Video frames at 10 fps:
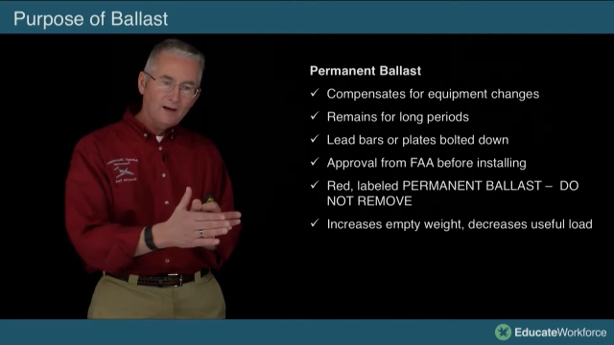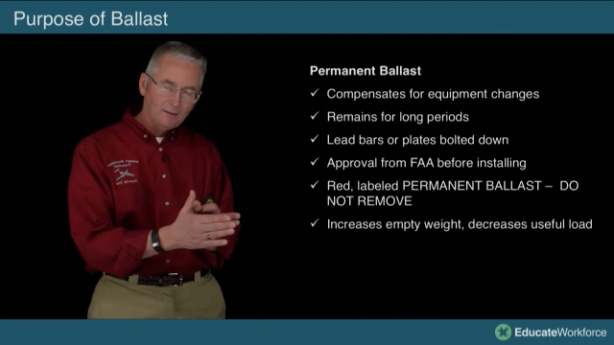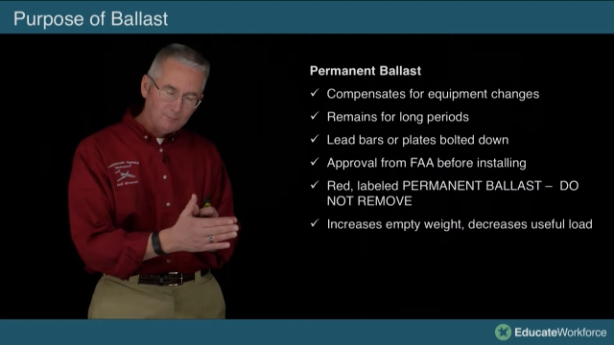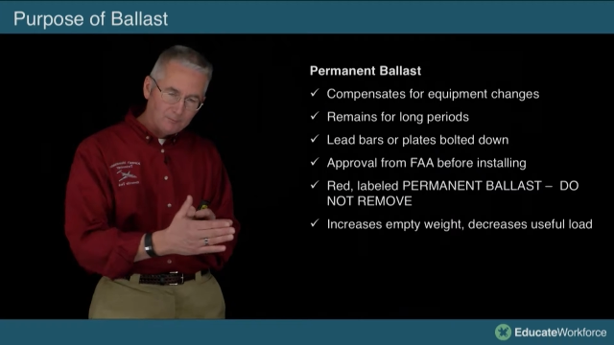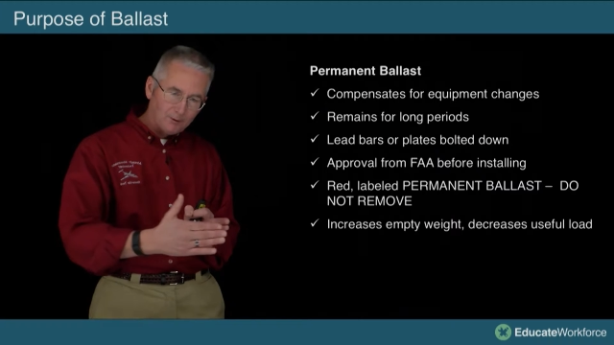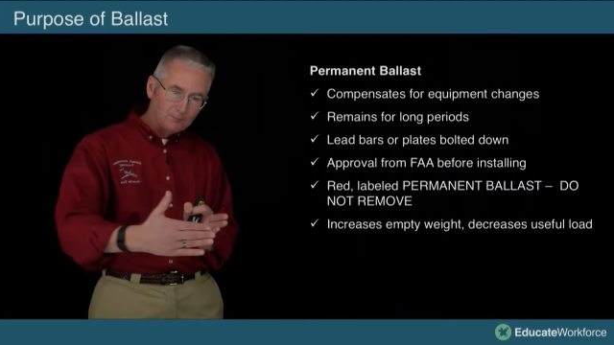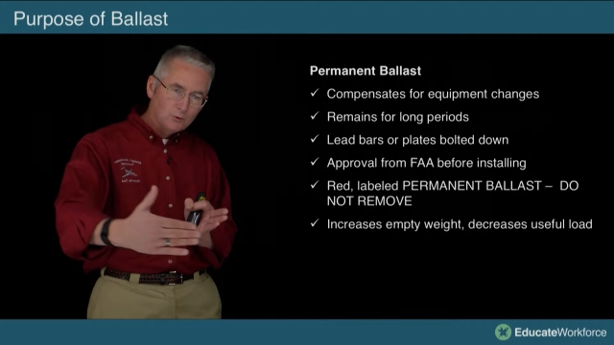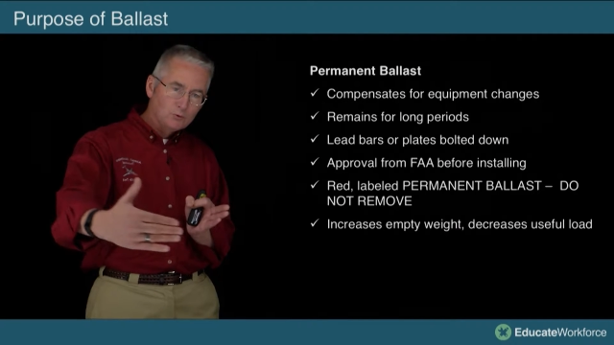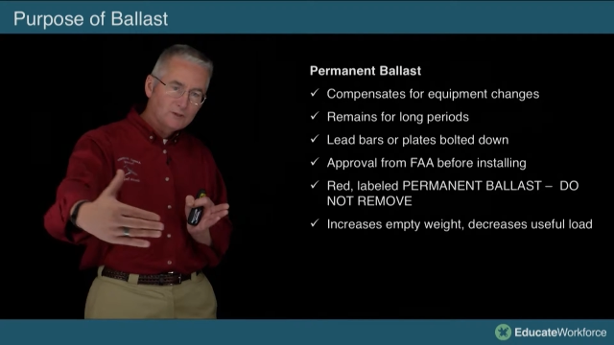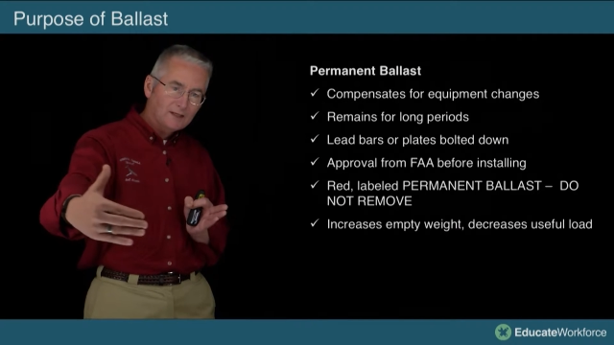I remember I'm
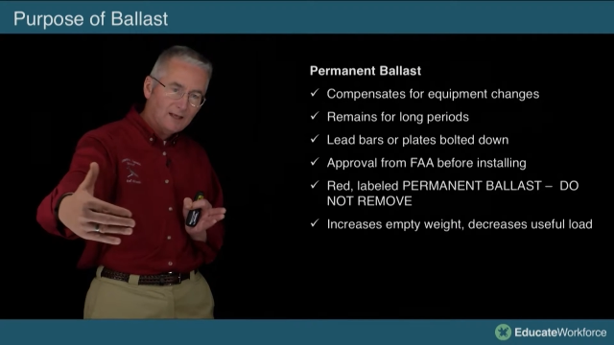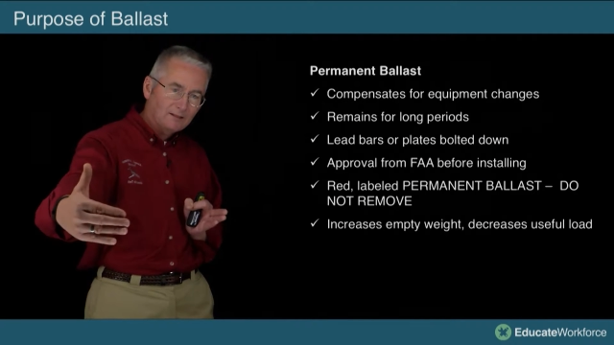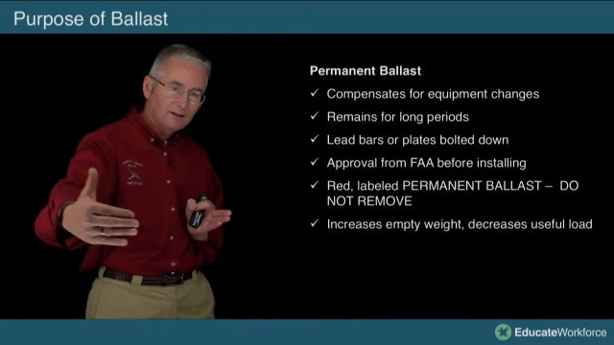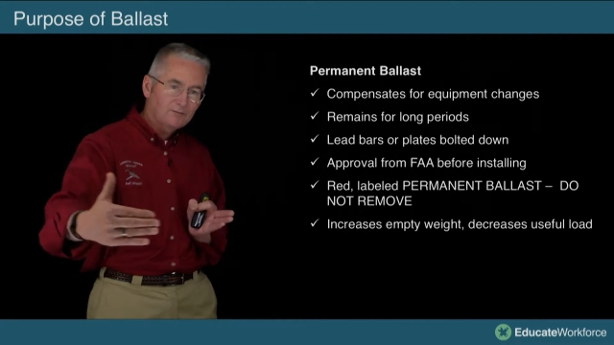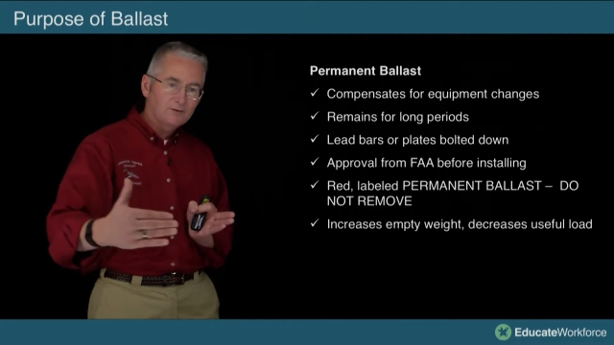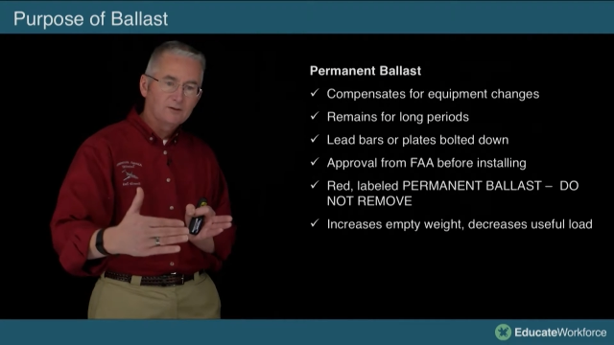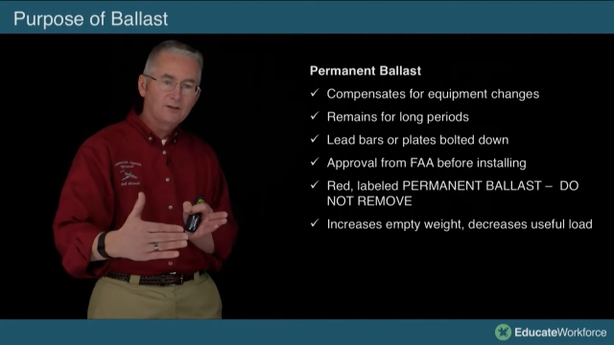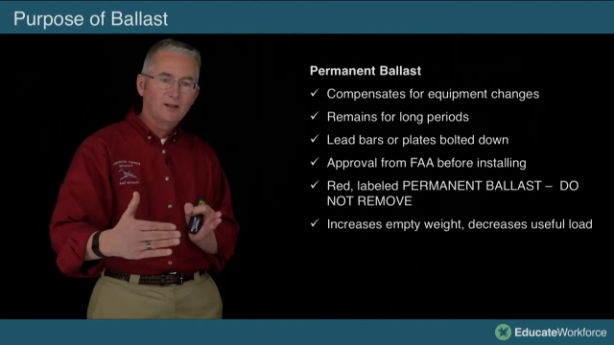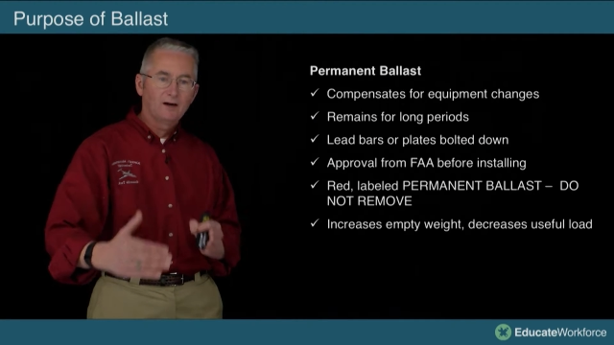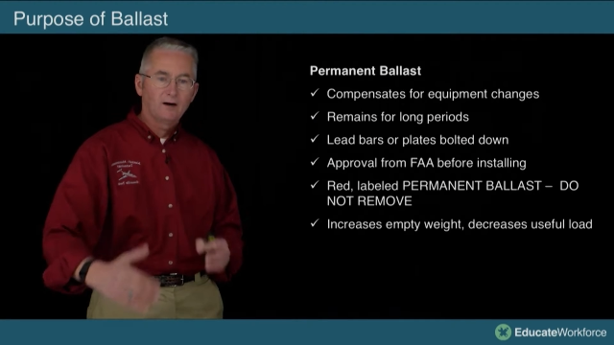losing that leverage
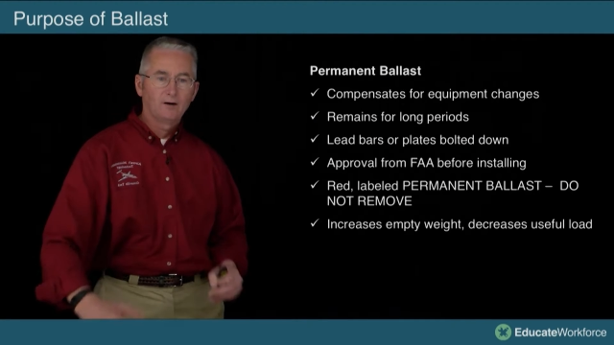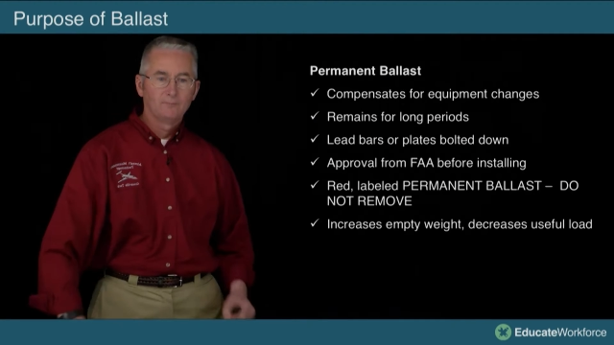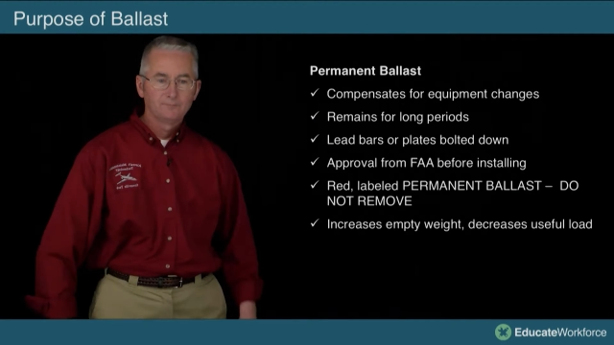of that arm.